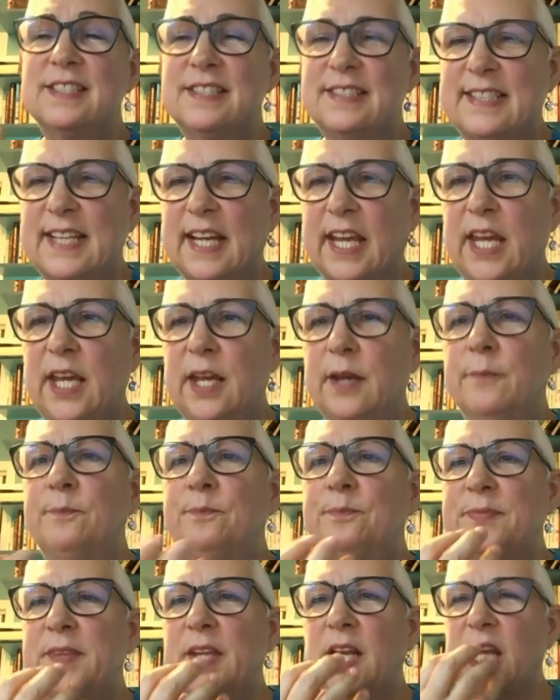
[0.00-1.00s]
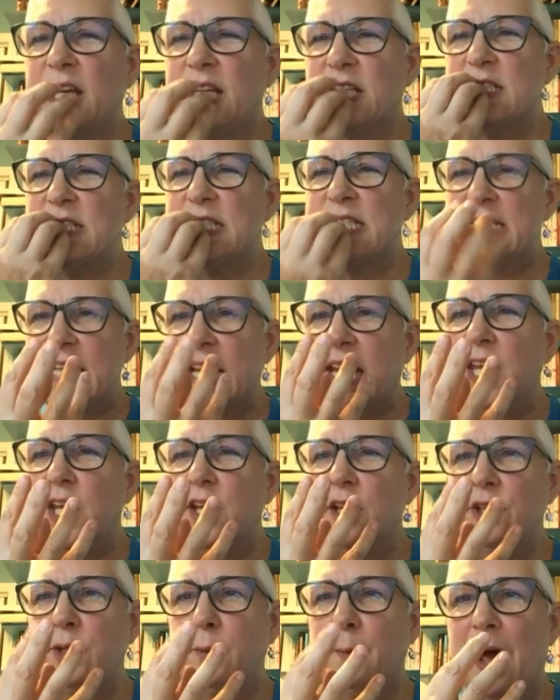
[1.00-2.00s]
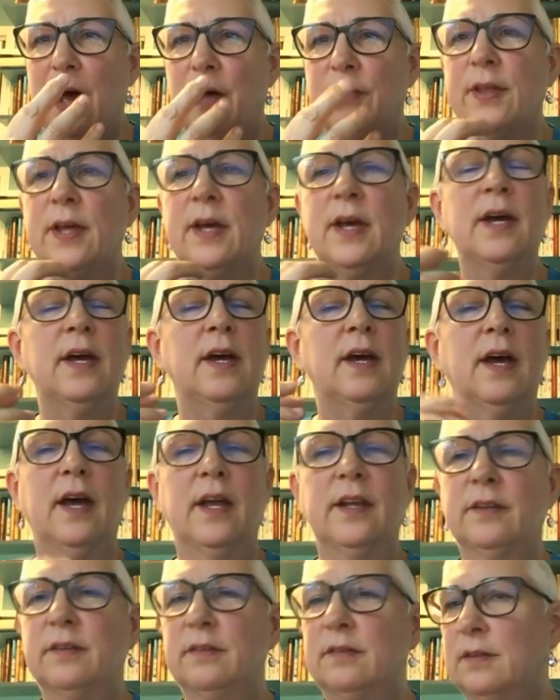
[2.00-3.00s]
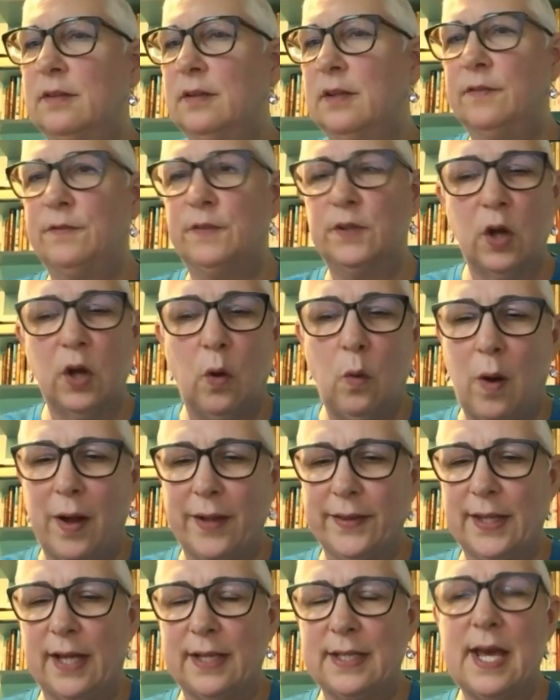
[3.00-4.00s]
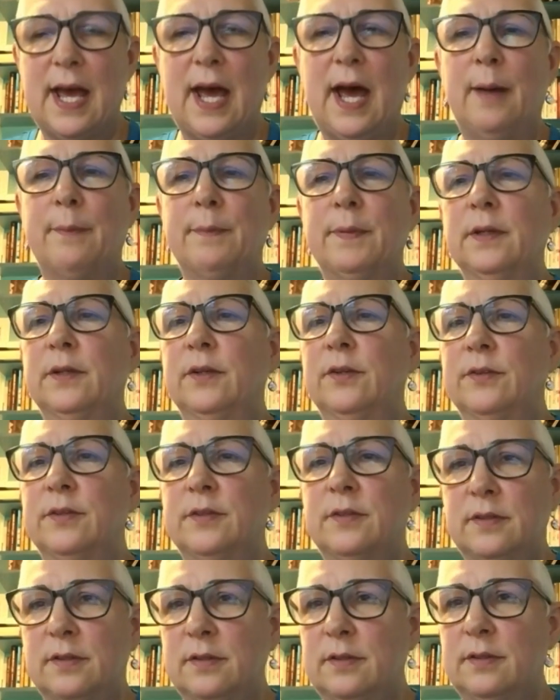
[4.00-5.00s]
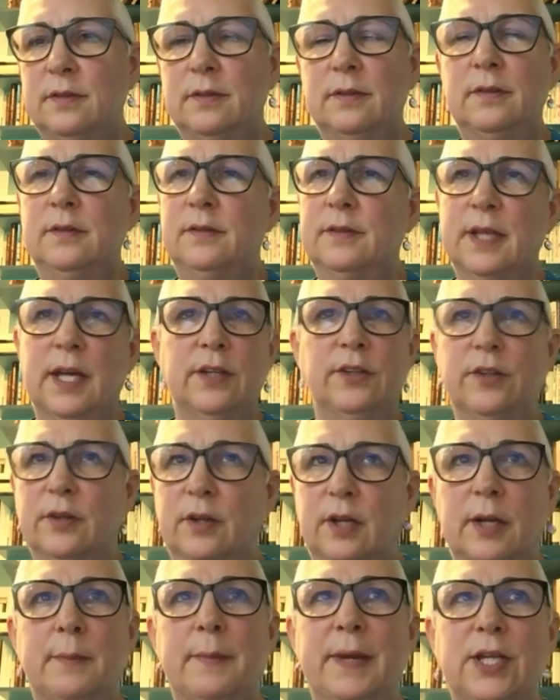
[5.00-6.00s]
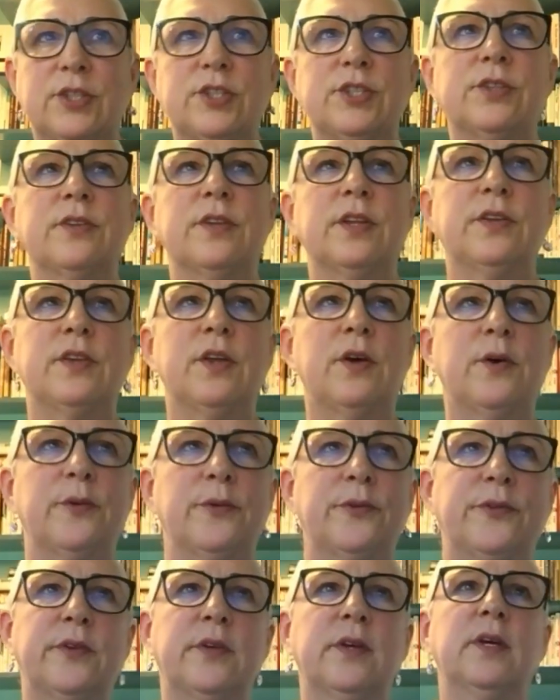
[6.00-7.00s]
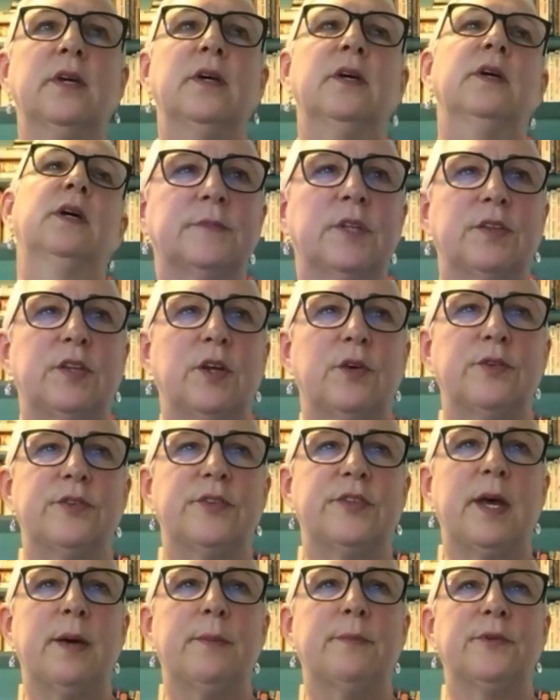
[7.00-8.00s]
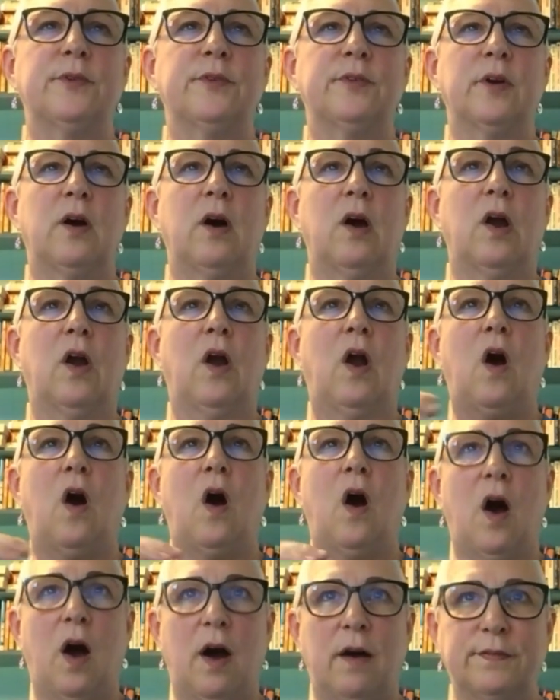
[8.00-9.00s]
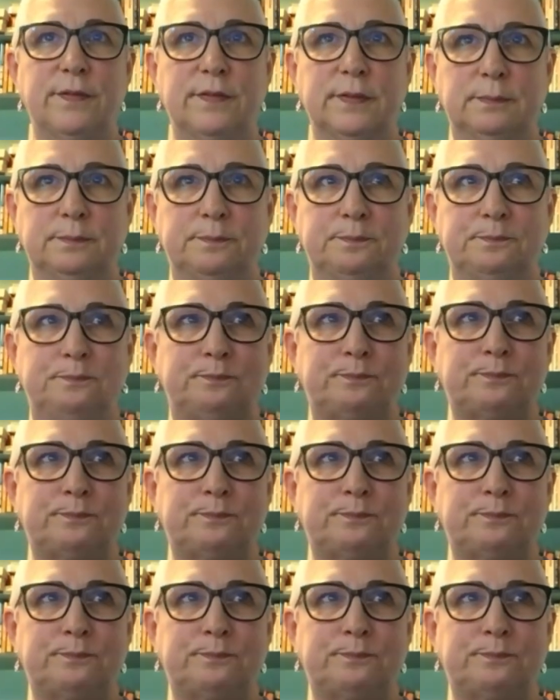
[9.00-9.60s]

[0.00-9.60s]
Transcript: sticky, like sticky in your mouth. And if you don't want that to happen, then you're going to make sure that those stems are off.